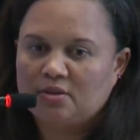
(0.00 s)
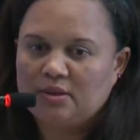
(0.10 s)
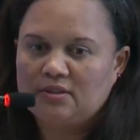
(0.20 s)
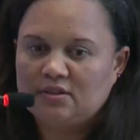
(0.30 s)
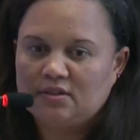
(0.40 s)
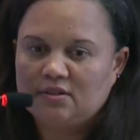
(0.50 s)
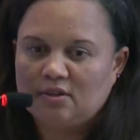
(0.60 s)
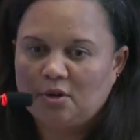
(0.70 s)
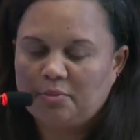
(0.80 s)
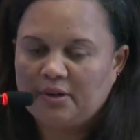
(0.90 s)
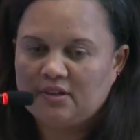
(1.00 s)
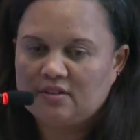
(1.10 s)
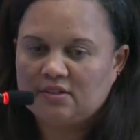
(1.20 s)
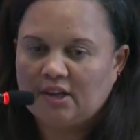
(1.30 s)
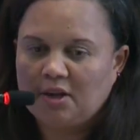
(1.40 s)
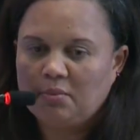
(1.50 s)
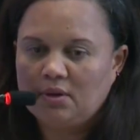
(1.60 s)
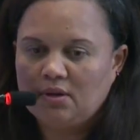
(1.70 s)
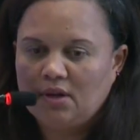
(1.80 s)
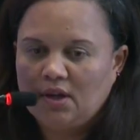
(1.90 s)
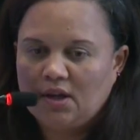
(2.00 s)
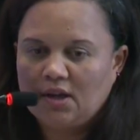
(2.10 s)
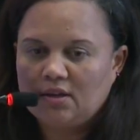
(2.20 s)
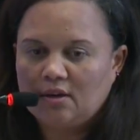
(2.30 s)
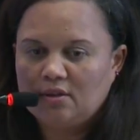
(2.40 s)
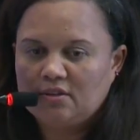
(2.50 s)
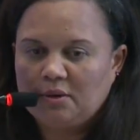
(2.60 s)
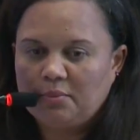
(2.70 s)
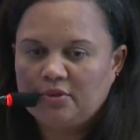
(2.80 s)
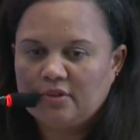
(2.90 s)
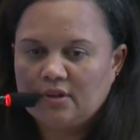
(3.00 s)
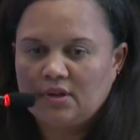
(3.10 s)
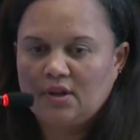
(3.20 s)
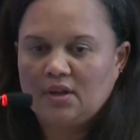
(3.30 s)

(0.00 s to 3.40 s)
greases are pretty stable at low temperature,